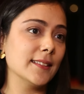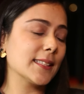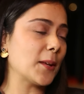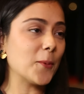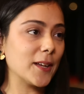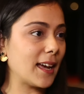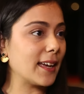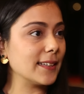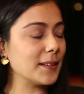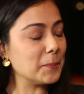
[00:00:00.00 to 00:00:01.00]
someone
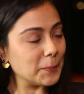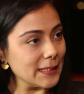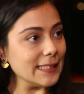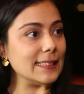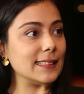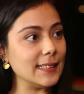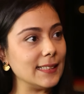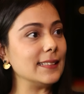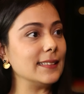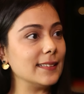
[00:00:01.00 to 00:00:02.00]
I
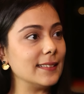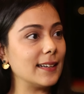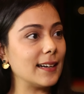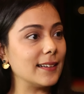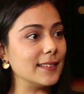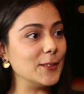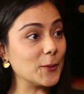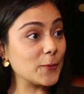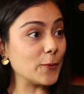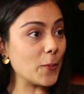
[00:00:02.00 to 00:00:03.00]
completely
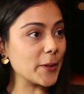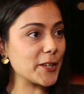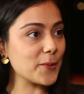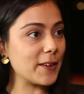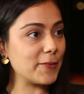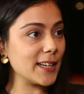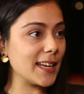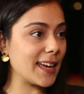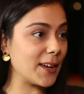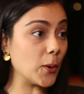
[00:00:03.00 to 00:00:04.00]
look forward to every
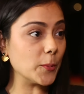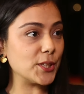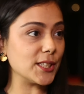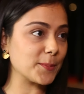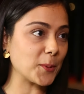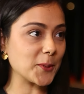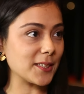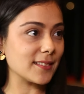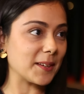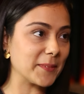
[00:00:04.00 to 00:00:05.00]
day. I hope she's
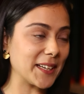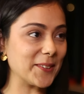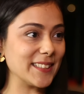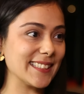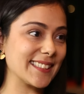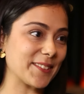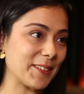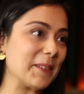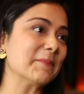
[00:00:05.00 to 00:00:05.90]
posted something on Instagram.